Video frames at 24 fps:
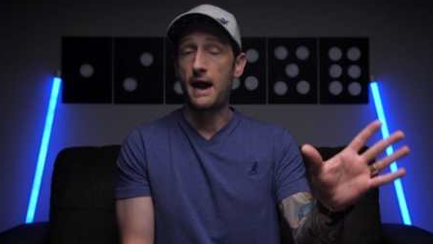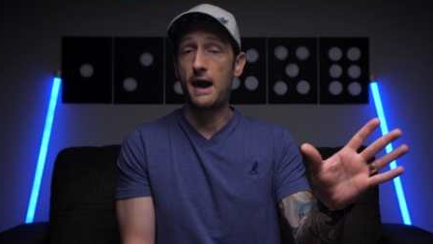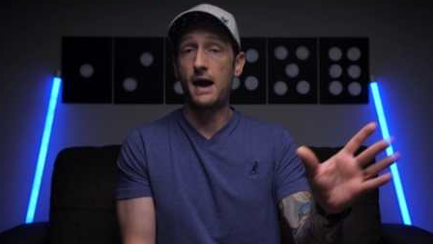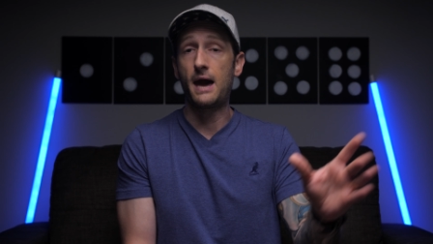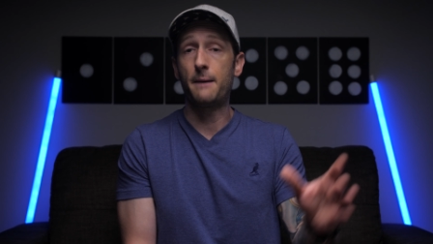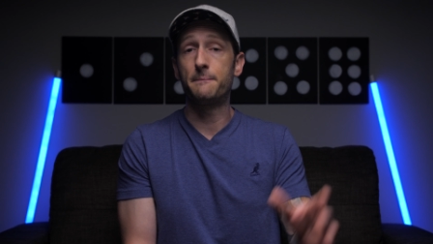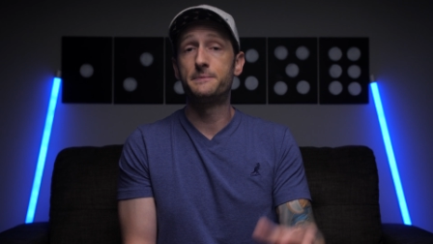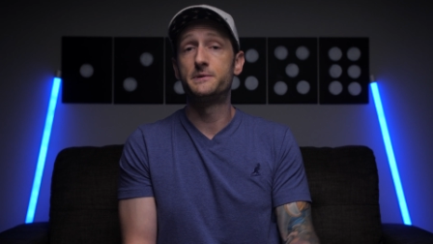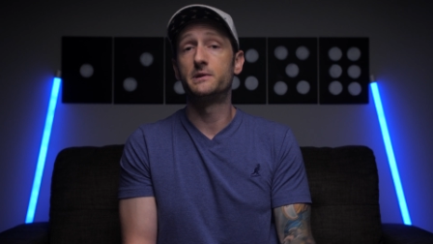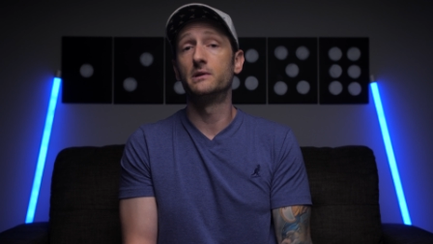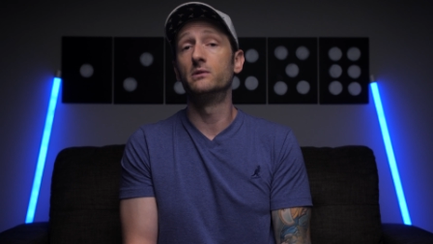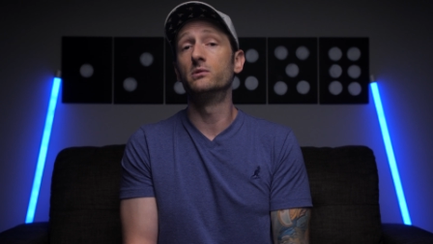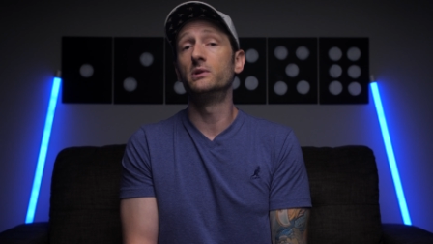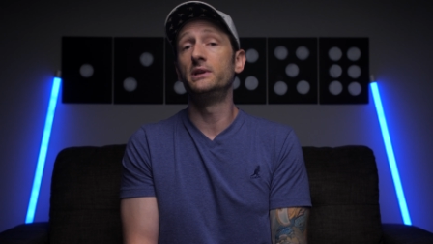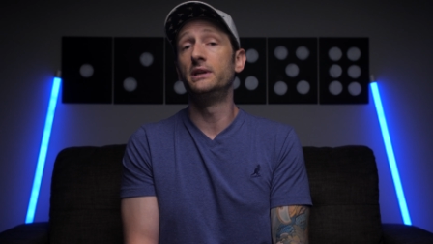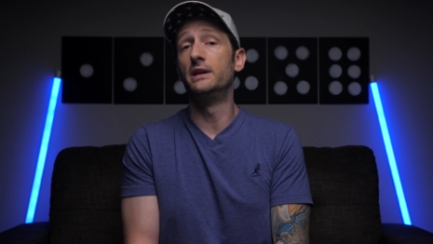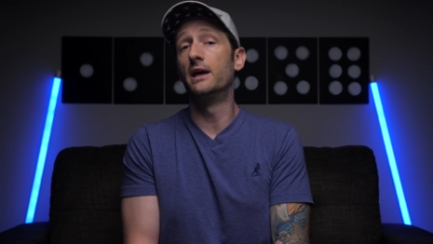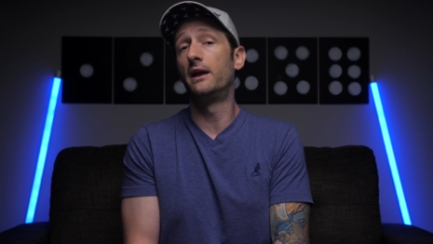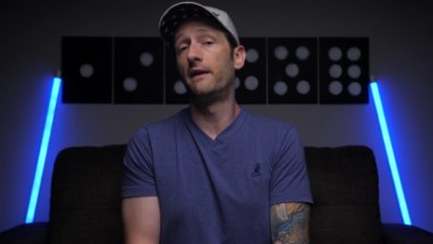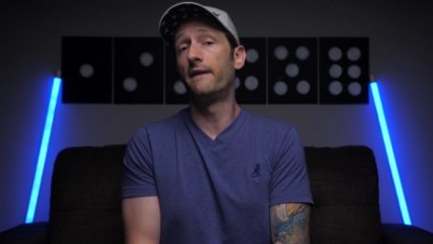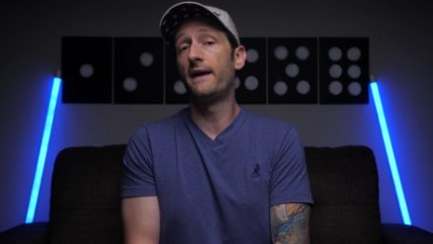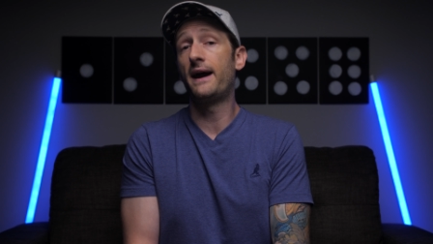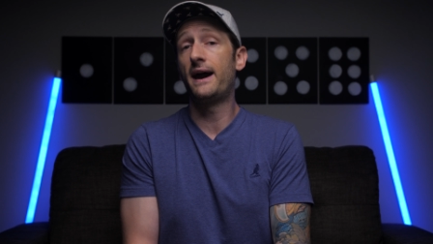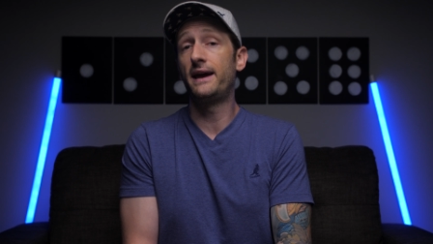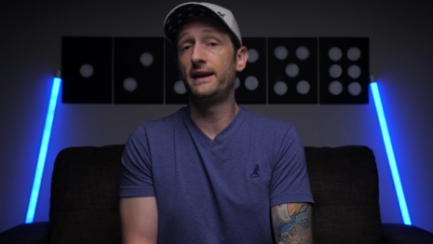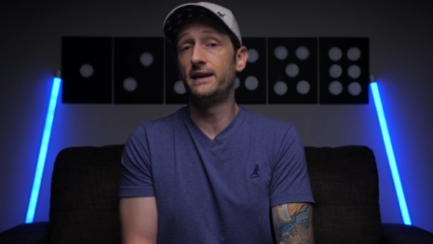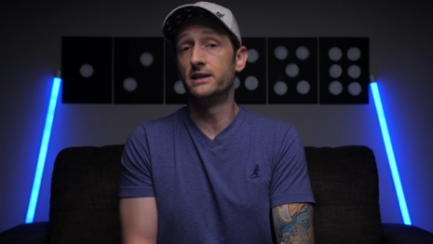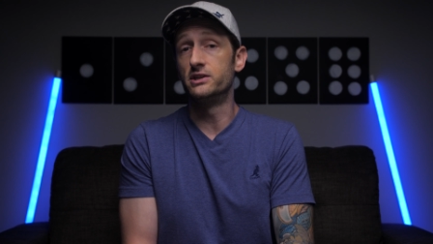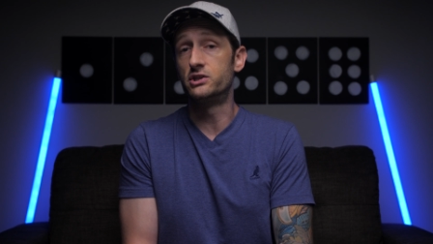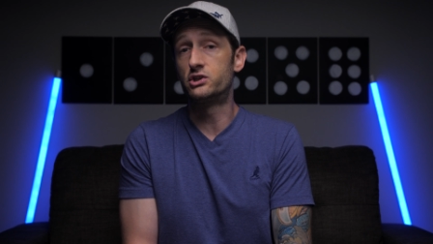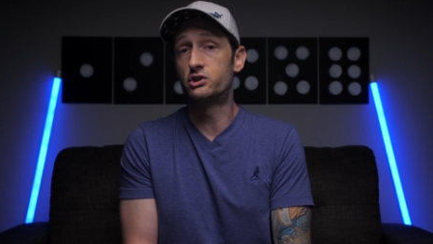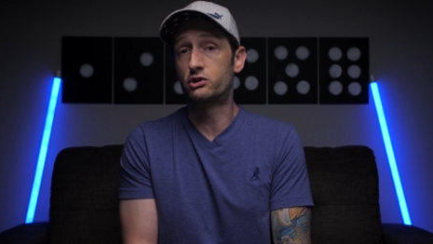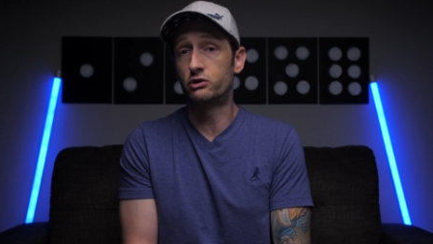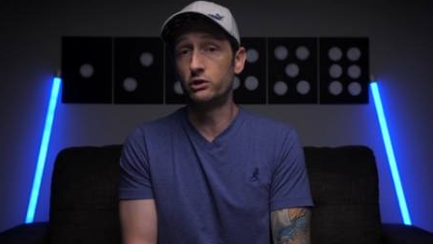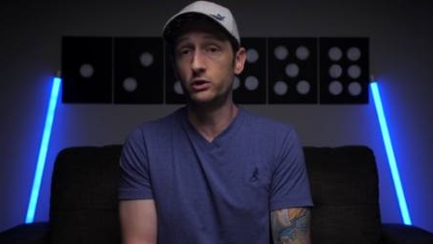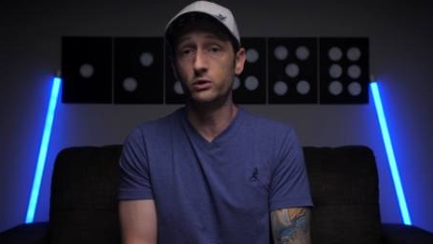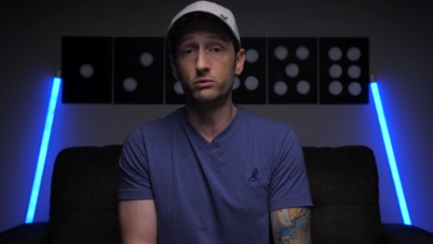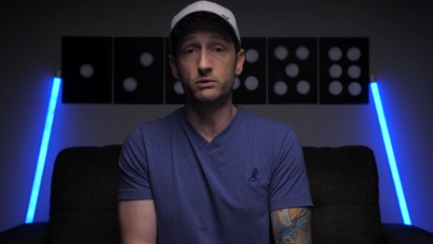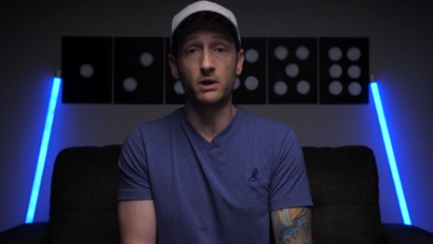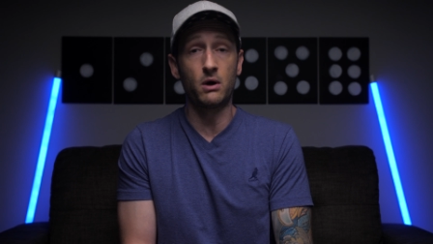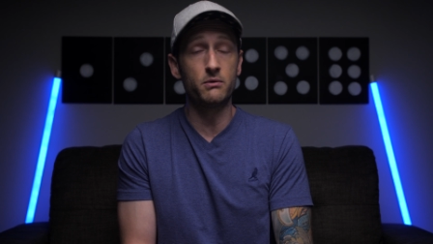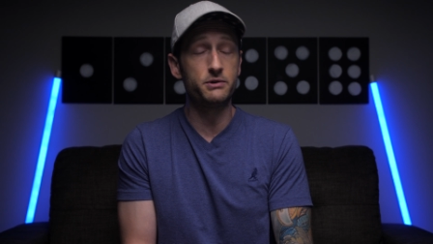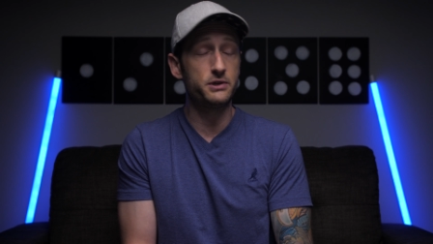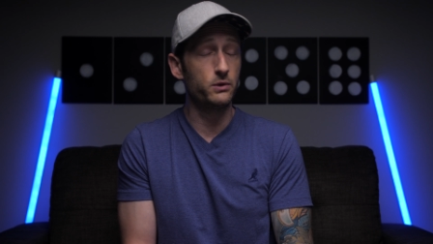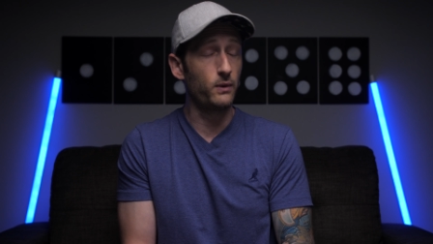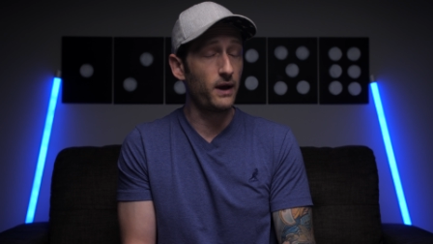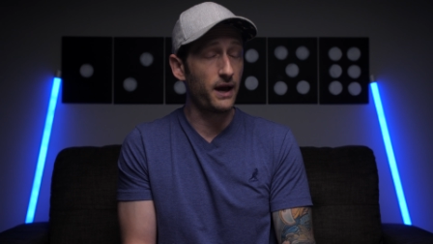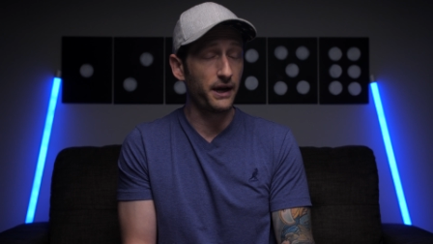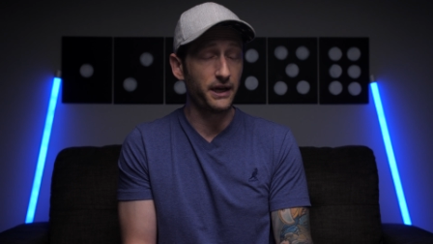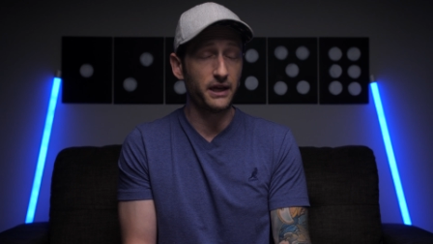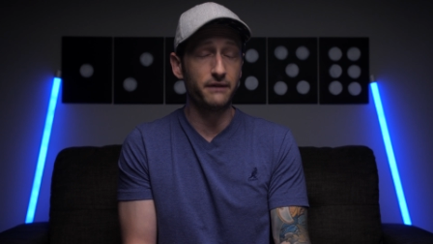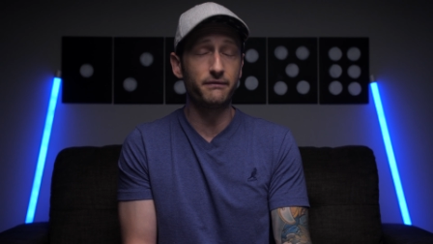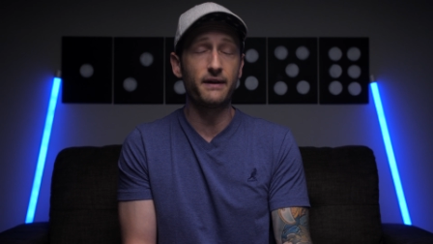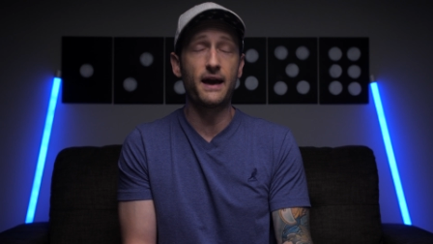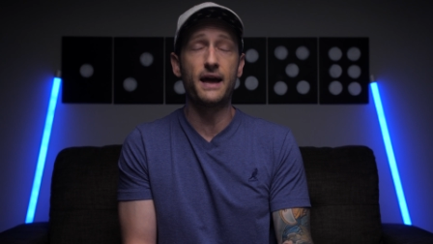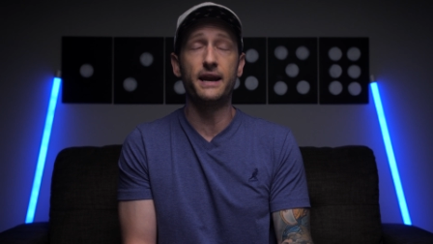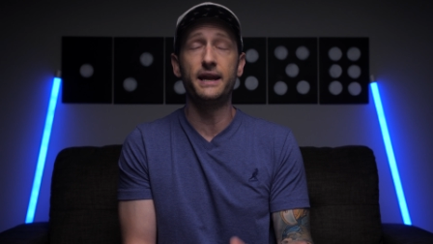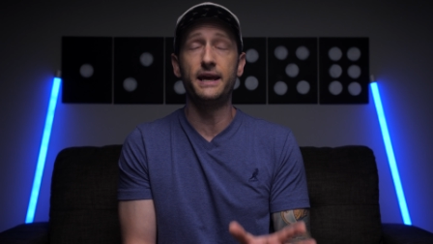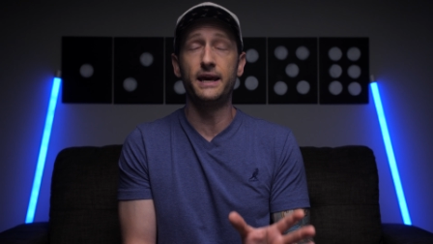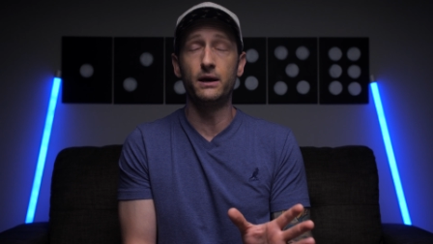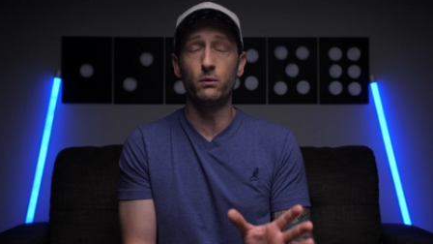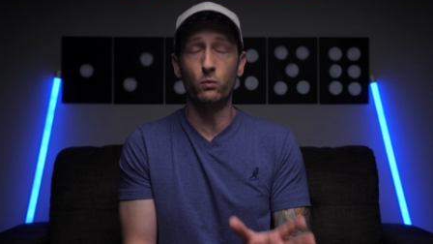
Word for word: absolutely none of that is true. Don't do any of that,